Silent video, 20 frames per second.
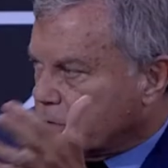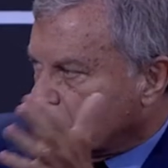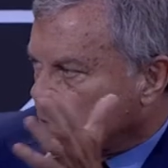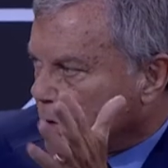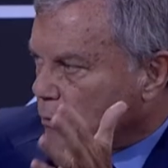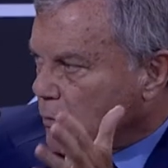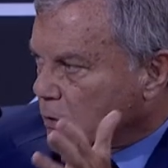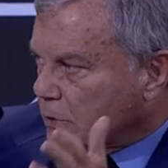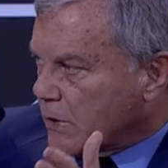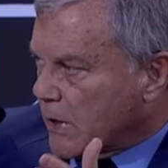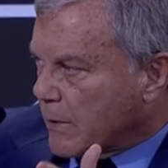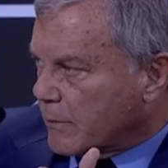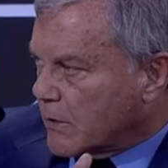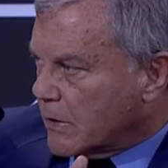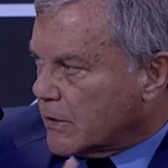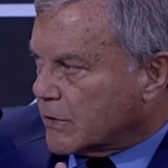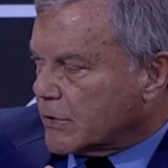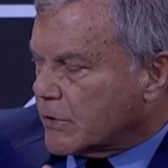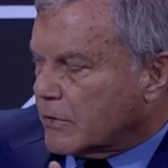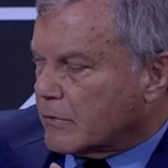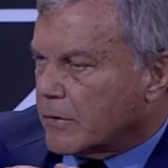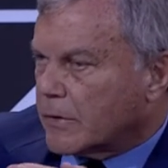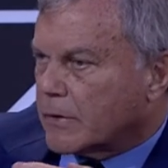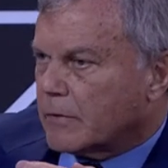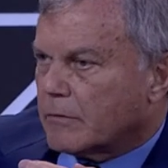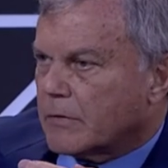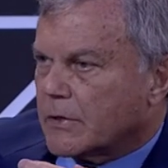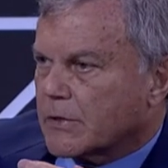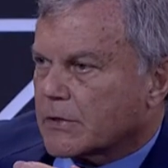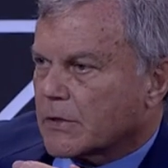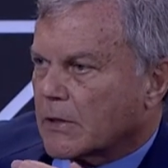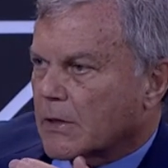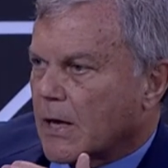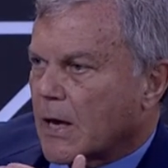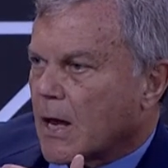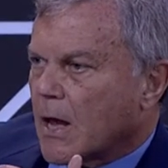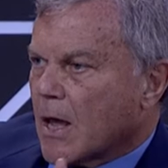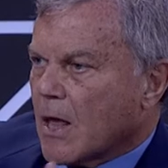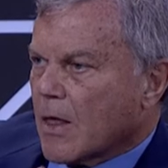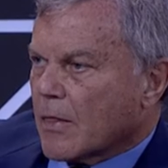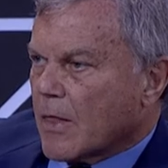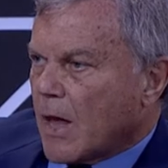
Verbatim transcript: seen what's happened in Syria recently. Mm -hmm.